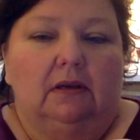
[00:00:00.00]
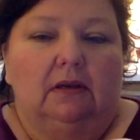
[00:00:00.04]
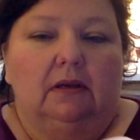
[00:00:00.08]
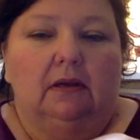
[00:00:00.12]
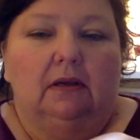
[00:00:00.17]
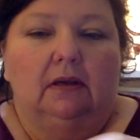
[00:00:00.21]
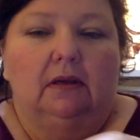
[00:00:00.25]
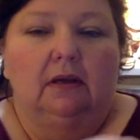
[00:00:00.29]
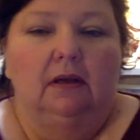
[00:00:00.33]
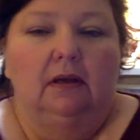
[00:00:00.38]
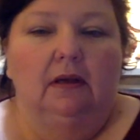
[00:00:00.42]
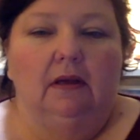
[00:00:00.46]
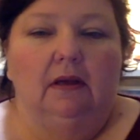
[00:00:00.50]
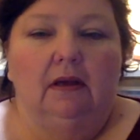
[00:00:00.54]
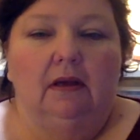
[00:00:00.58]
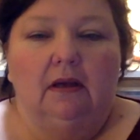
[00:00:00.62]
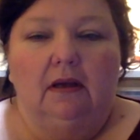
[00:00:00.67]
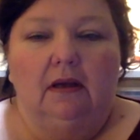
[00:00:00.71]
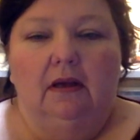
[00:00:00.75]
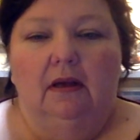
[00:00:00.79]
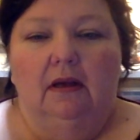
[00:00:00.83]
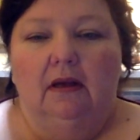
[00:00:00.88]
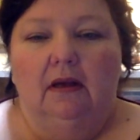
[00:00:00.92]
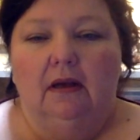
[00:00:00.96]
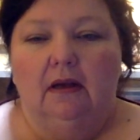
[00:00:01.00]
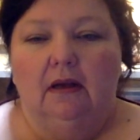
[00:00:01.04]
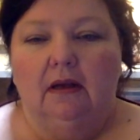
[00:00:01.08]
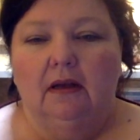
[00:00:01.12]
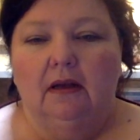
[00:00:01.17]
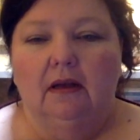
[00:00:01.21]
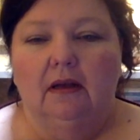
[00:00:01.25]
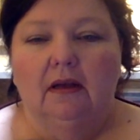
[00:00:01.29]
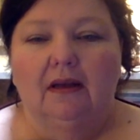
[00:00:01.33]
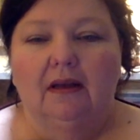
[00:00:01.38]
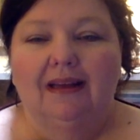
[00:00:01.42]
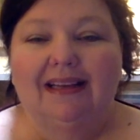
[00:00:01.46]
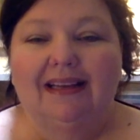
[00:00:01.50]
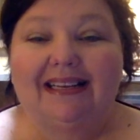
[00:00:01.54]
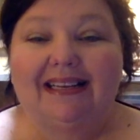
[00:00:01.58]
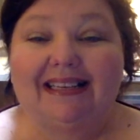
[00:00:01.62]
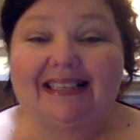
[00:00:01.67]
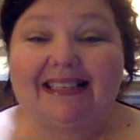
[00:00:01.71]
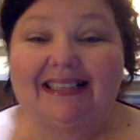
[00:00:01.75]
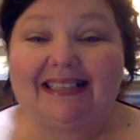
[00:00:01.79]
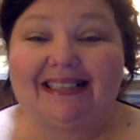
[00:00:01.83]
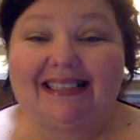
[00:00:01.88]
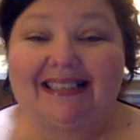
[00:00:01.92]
(silence)